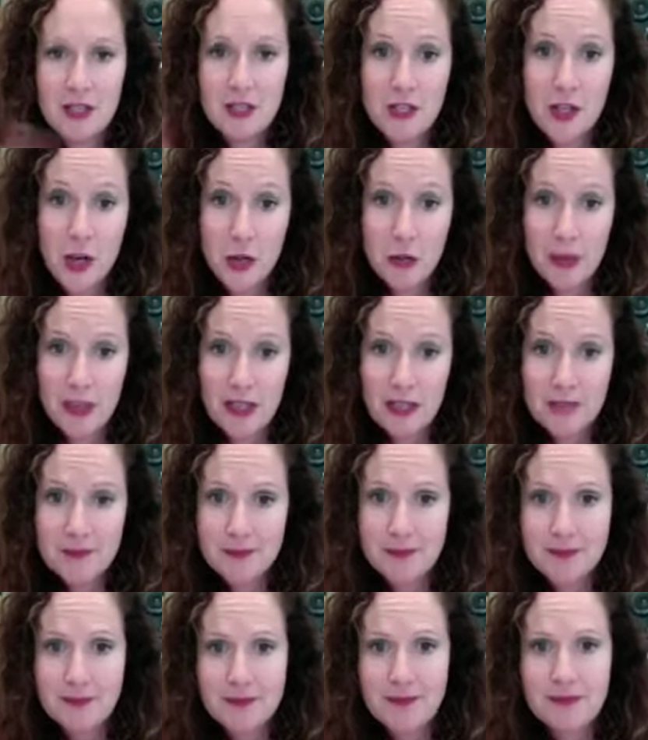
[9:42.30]
know
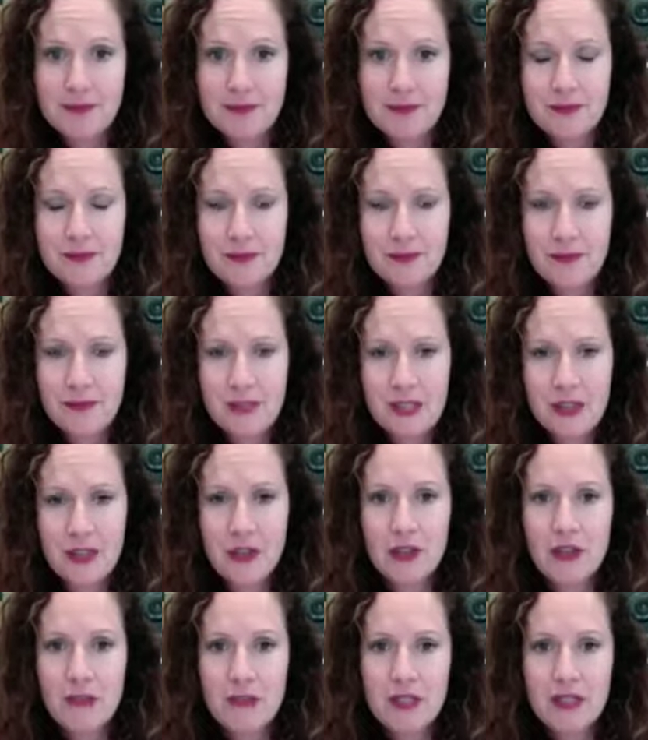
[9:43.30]
me,
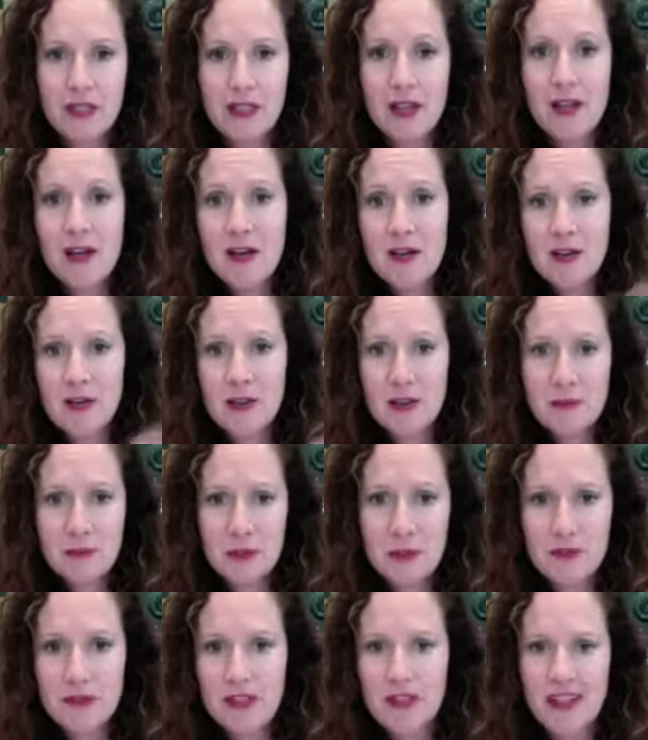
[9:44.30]
they're going to be like, oh, good
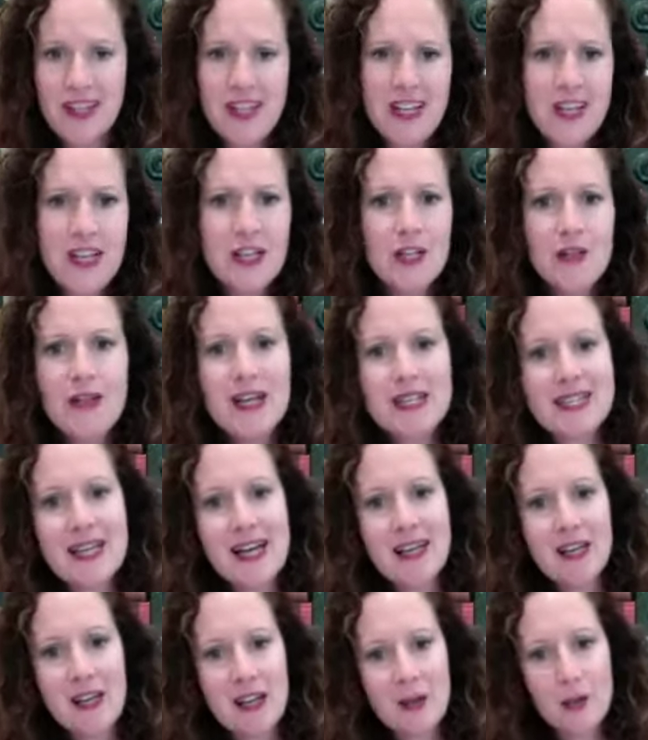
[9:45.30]
movie, or, that
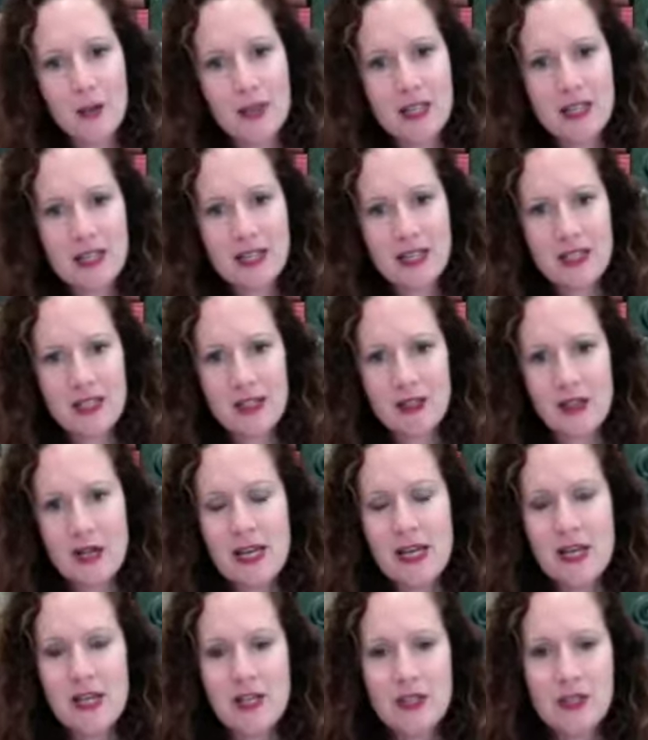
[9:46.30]
dialogue will continue.
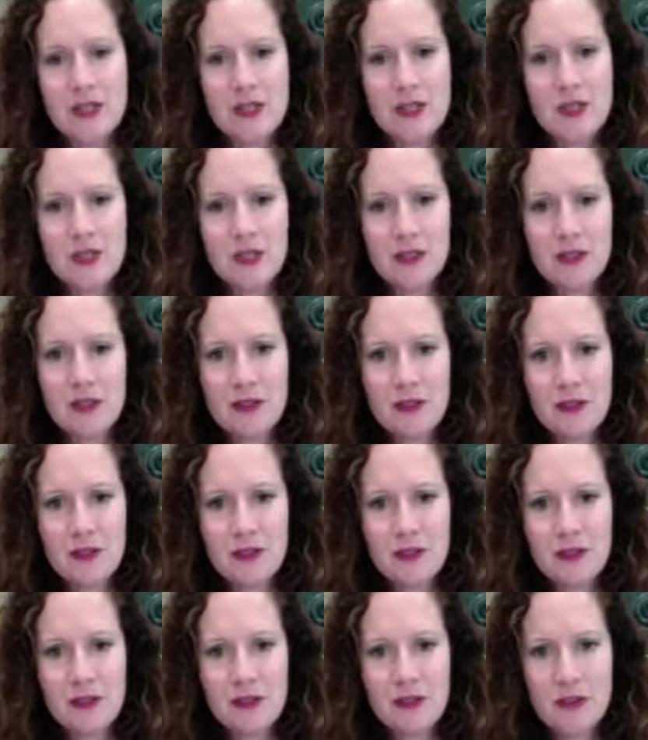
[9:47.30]
So
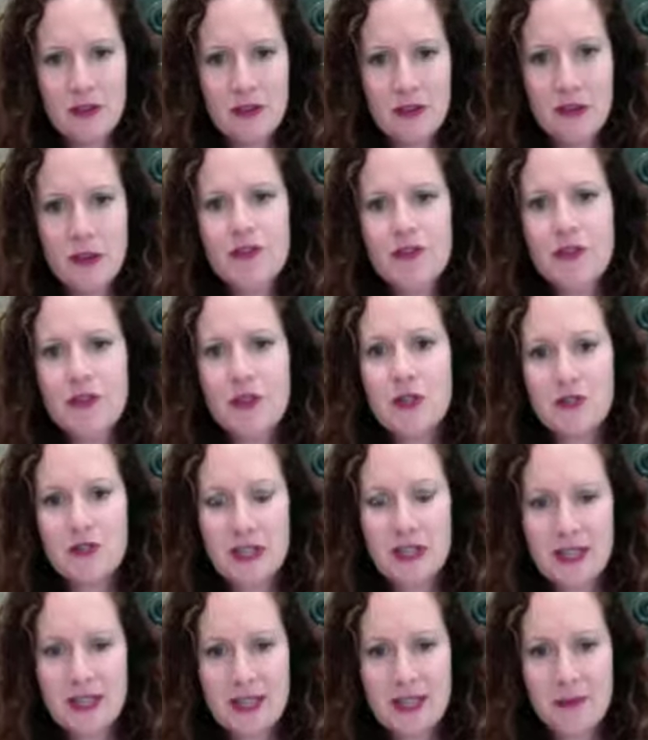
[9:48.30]
those are a few different
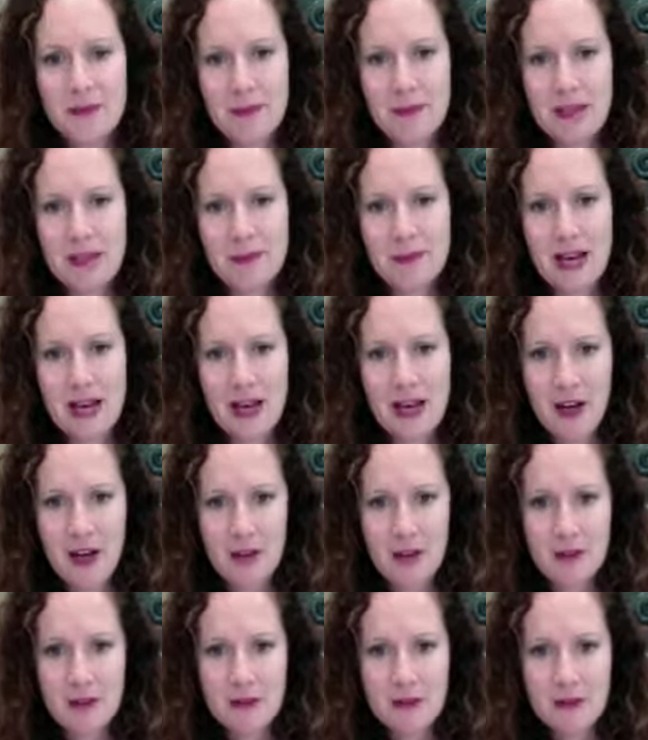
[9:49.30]
examples of
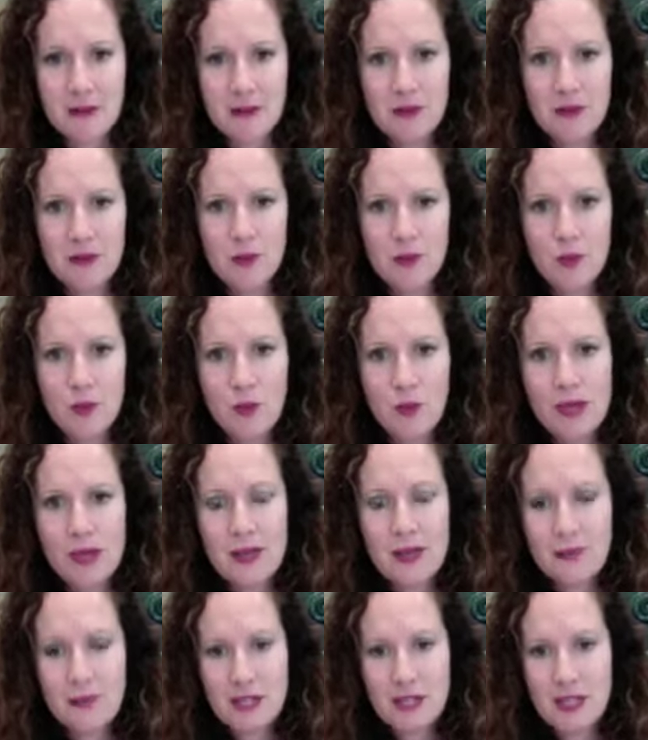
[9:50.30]
how
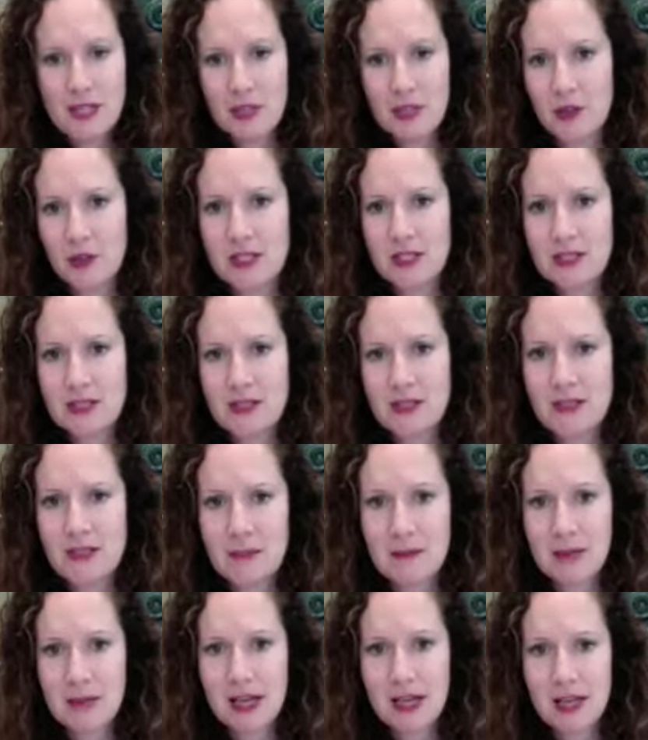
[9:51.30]
one particular instance in
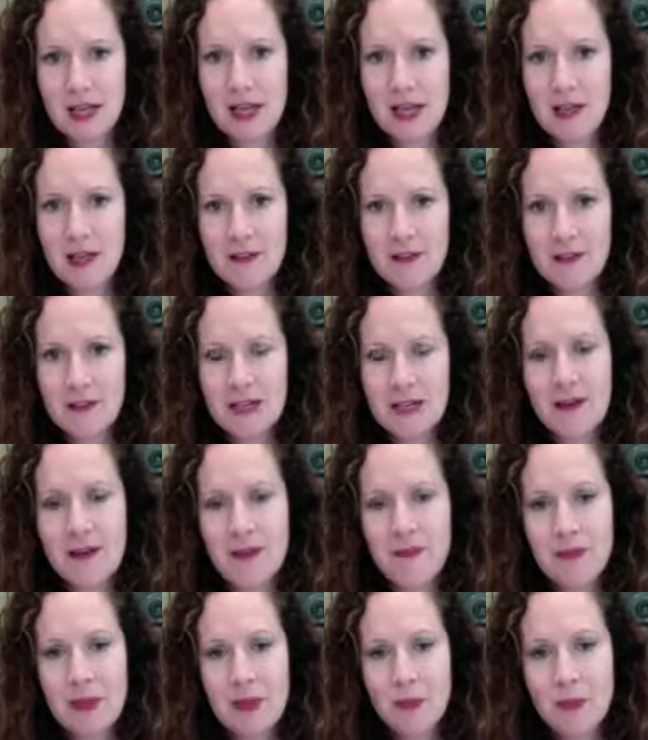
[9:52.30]
my life
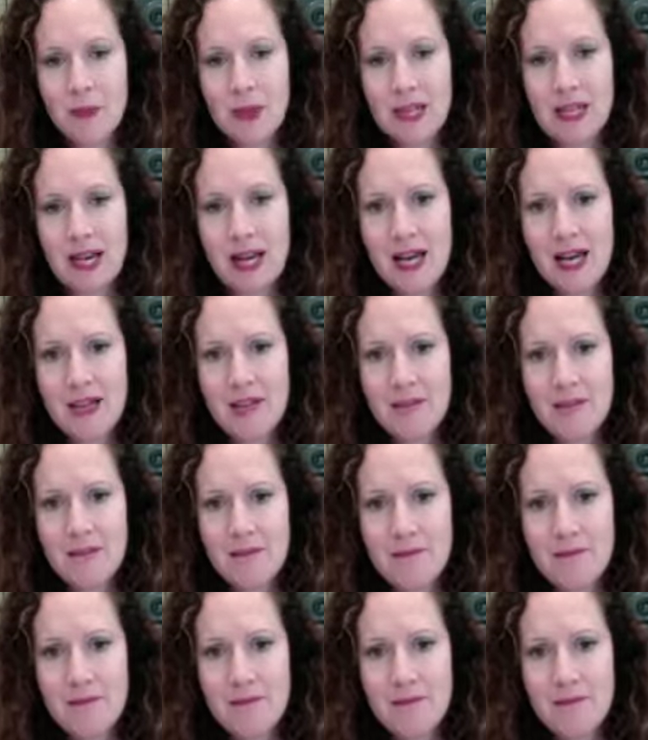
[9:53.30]
would kind of